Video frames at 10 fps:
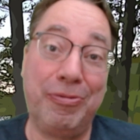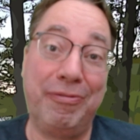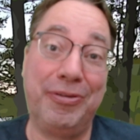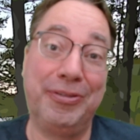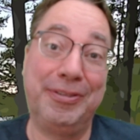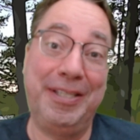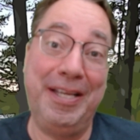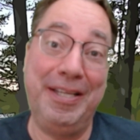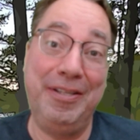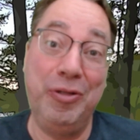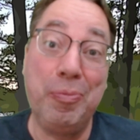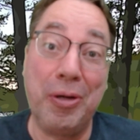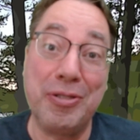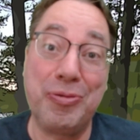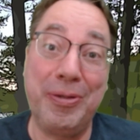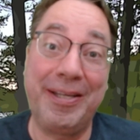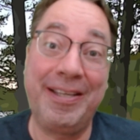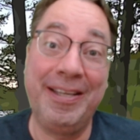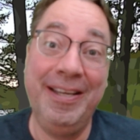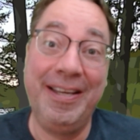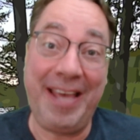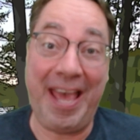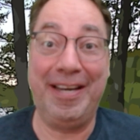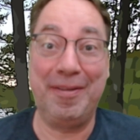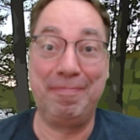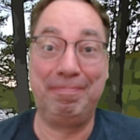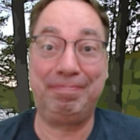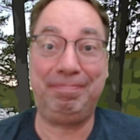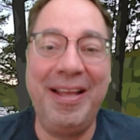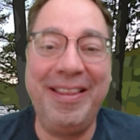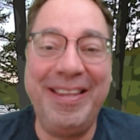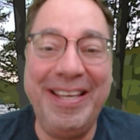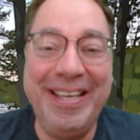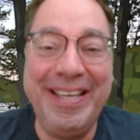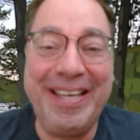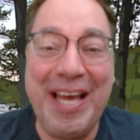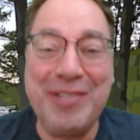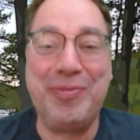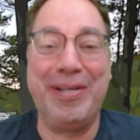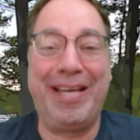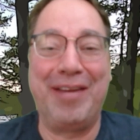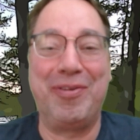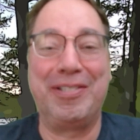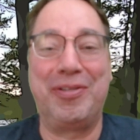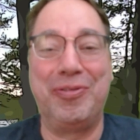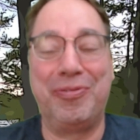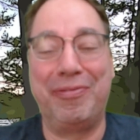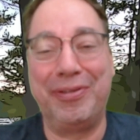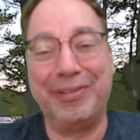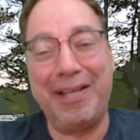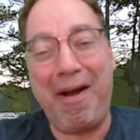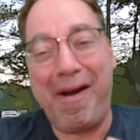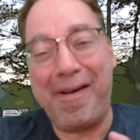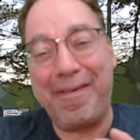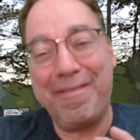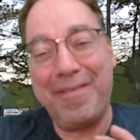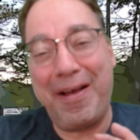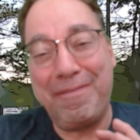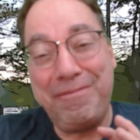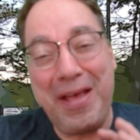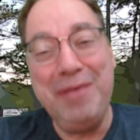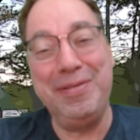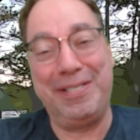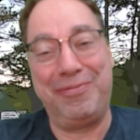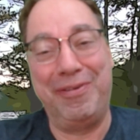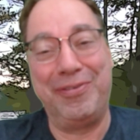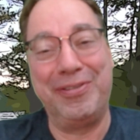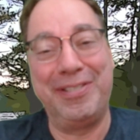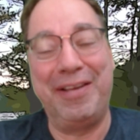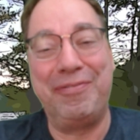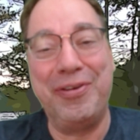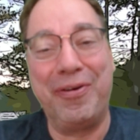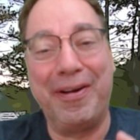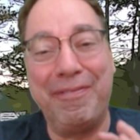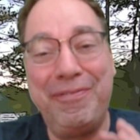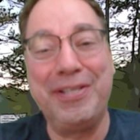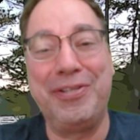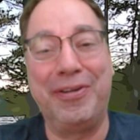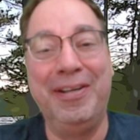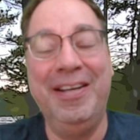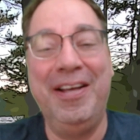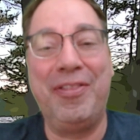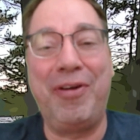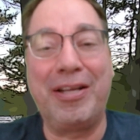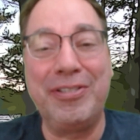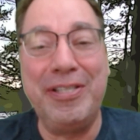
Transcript: Rivers in New Brunswick, Canada. The Kedgwick and Restigouche Rivers are famous rivers if you're a fisher. They're actually